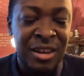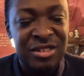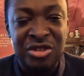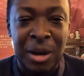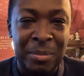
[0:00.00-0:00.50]

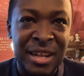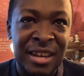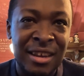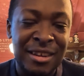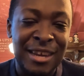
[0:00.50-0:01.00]
just jump in
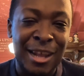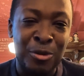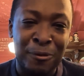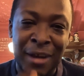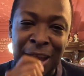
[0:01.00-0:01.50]
here and get a
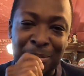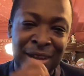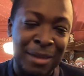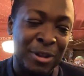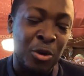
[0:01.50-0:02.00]
little vape
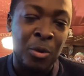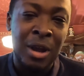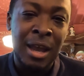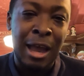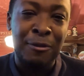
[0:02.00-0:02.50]
and have
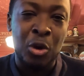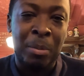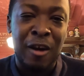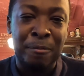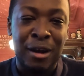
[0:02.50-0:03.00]
a
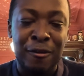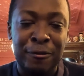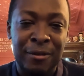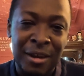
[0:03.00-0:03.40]
little puff.